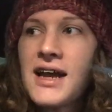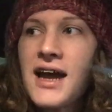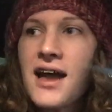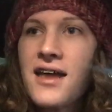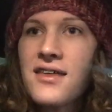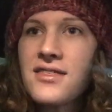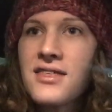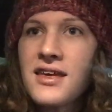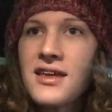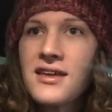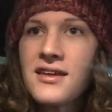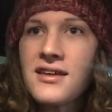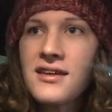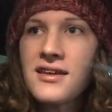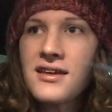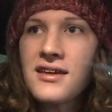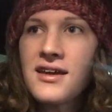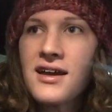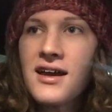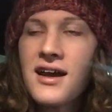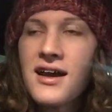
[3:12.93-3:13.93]
I think
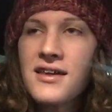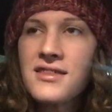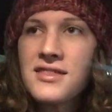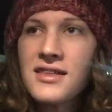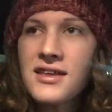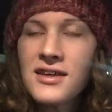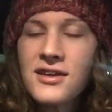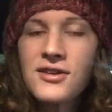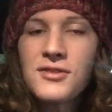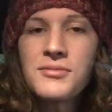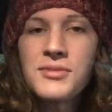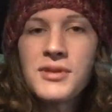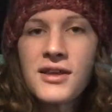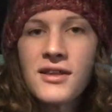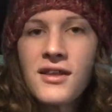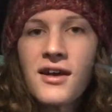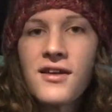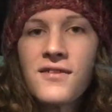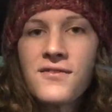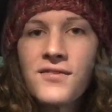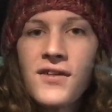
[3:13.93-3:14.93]
it'll be a
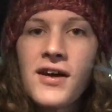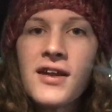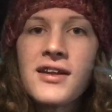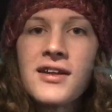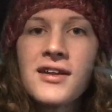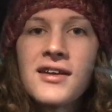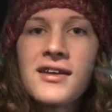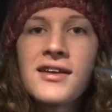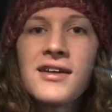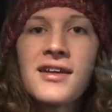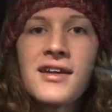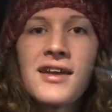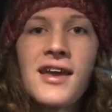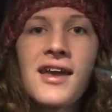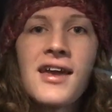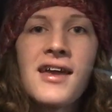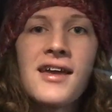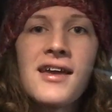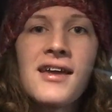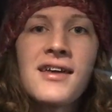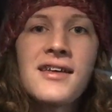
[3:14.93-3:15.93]
lot of fun,
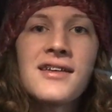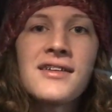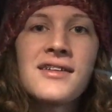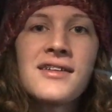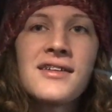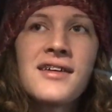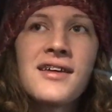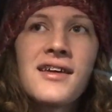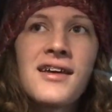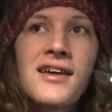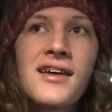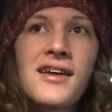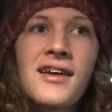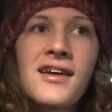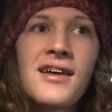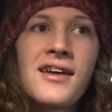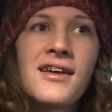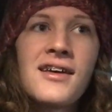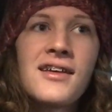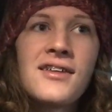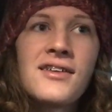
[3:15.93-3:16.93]
and
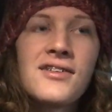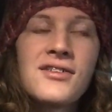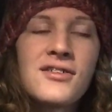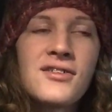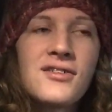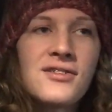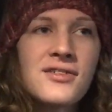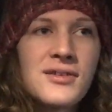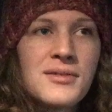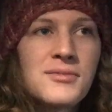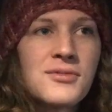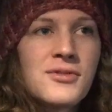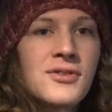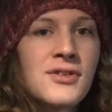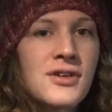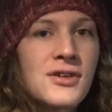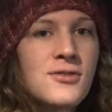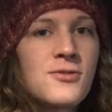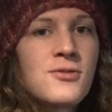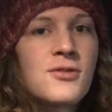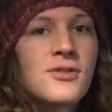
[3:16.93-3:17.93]
this girl seems
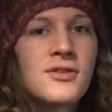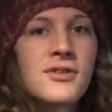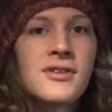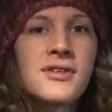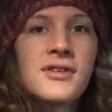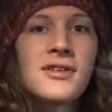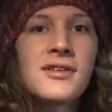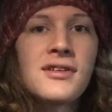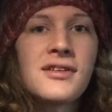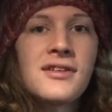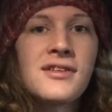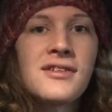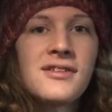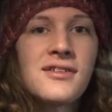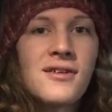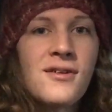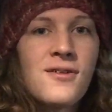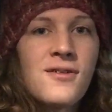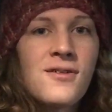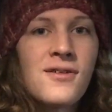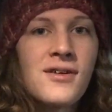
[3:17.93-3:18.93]
really cool.
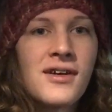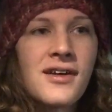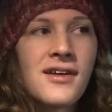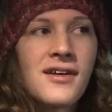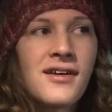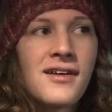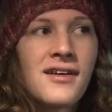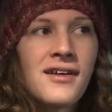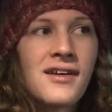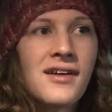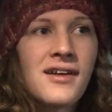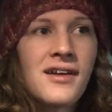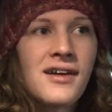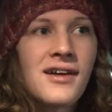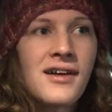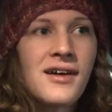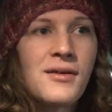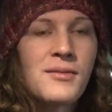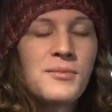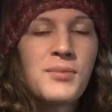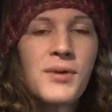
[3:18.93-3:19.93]
So,
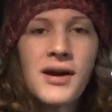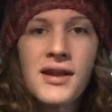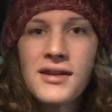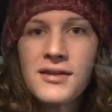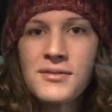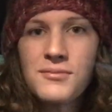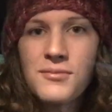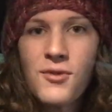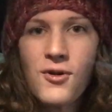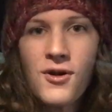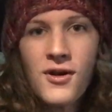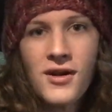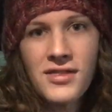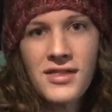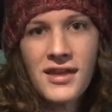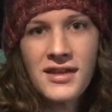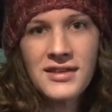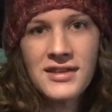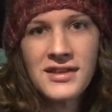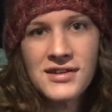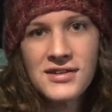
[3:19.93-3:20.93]
but more on
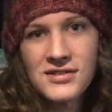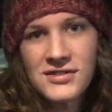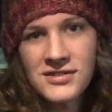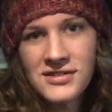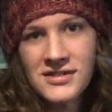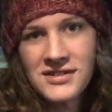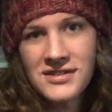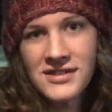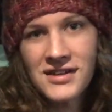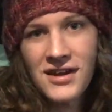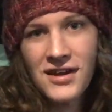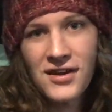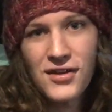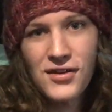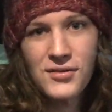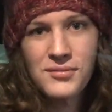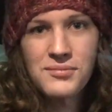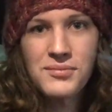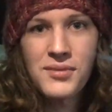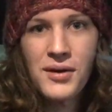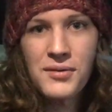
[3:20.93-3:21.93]
that later.
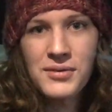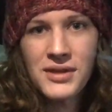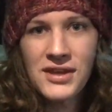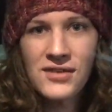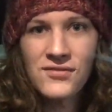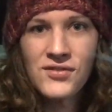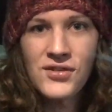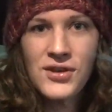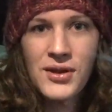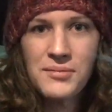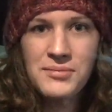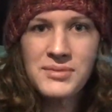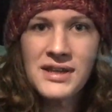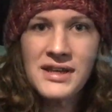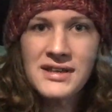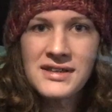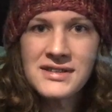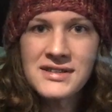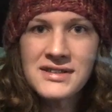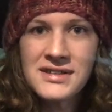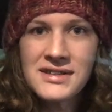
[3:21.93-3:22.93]
I'll probably give you an
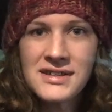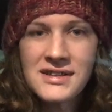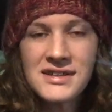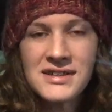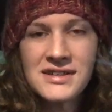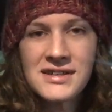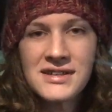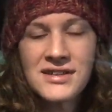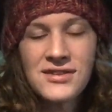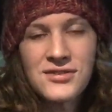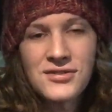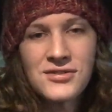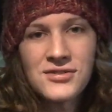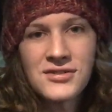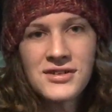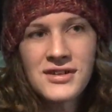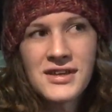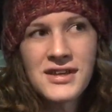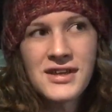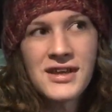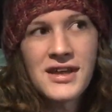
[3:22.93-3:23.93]
update either
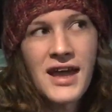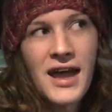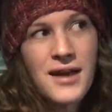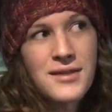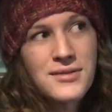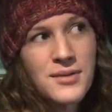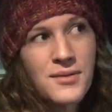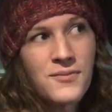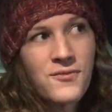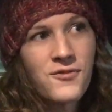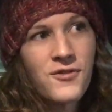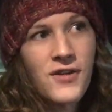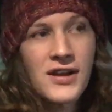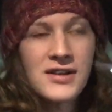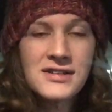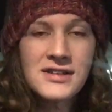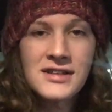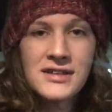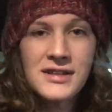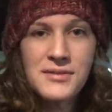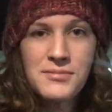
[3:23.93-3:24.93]
as I'm
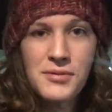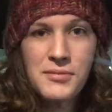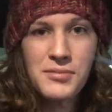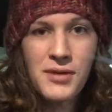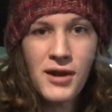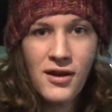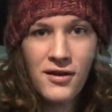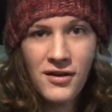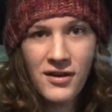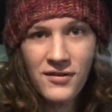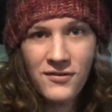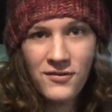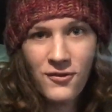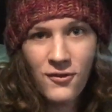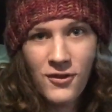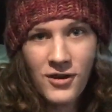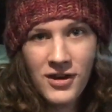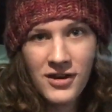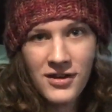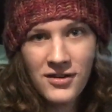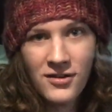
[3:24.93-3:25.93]
frantically preparing
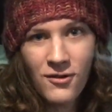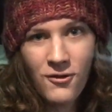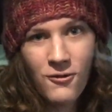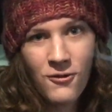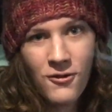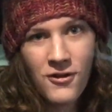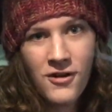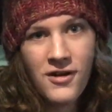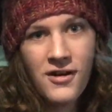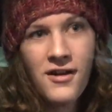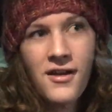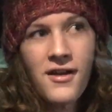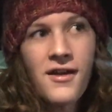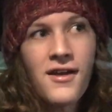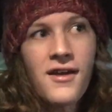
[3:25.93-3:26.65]
for it or